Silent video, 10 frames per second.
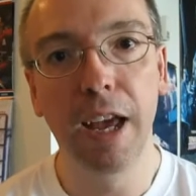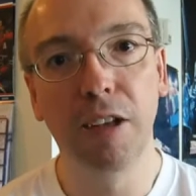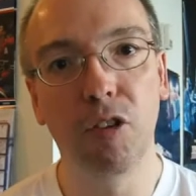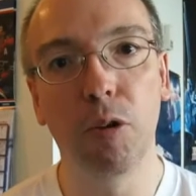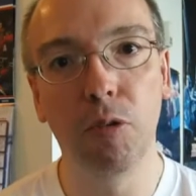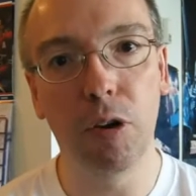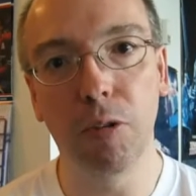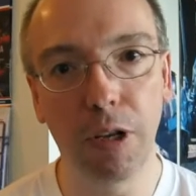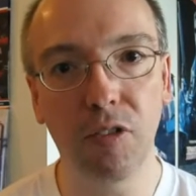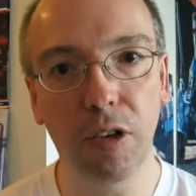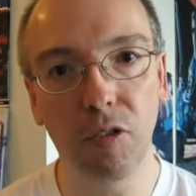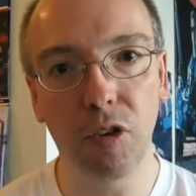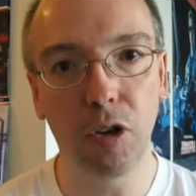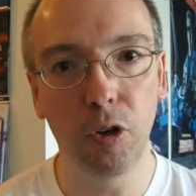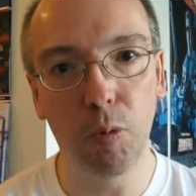So don't listen
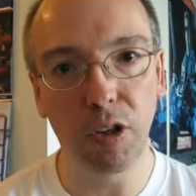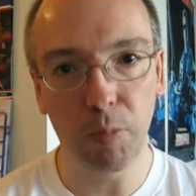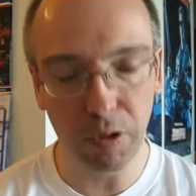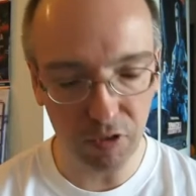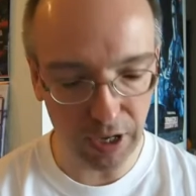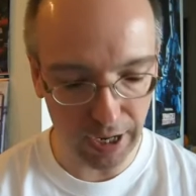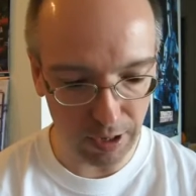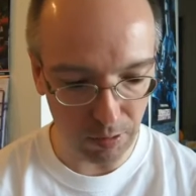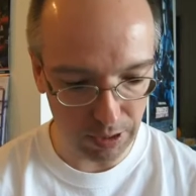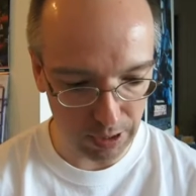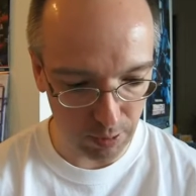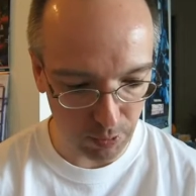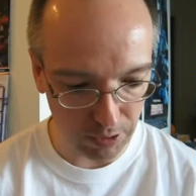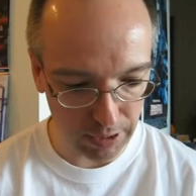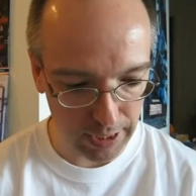to what's been saying out there
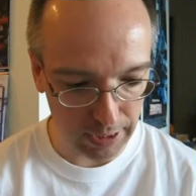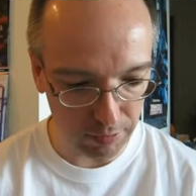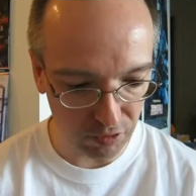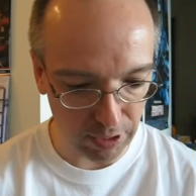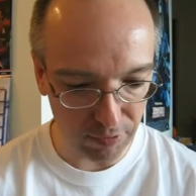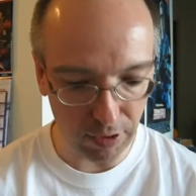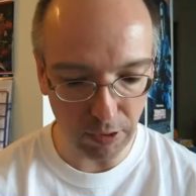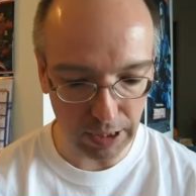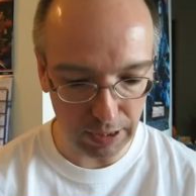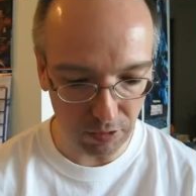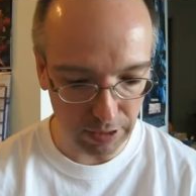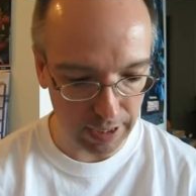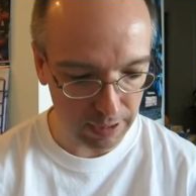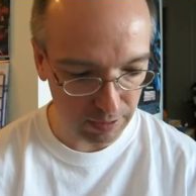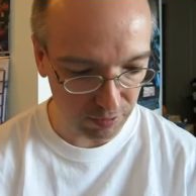about the negative stuff. I'll get into
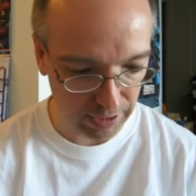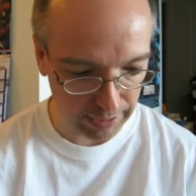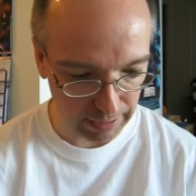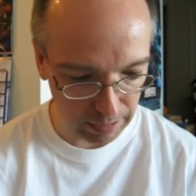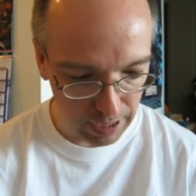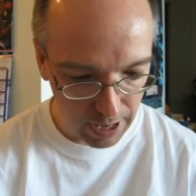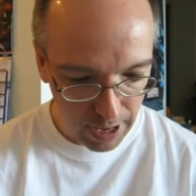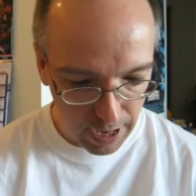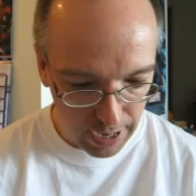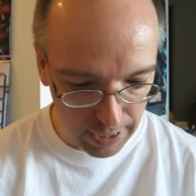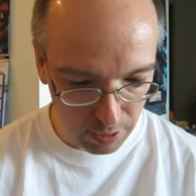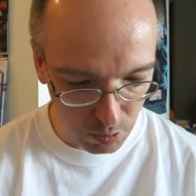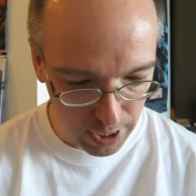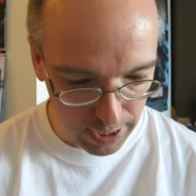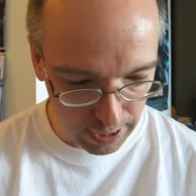that in a second.
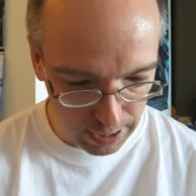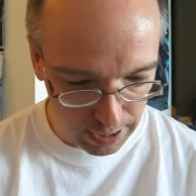Anyway,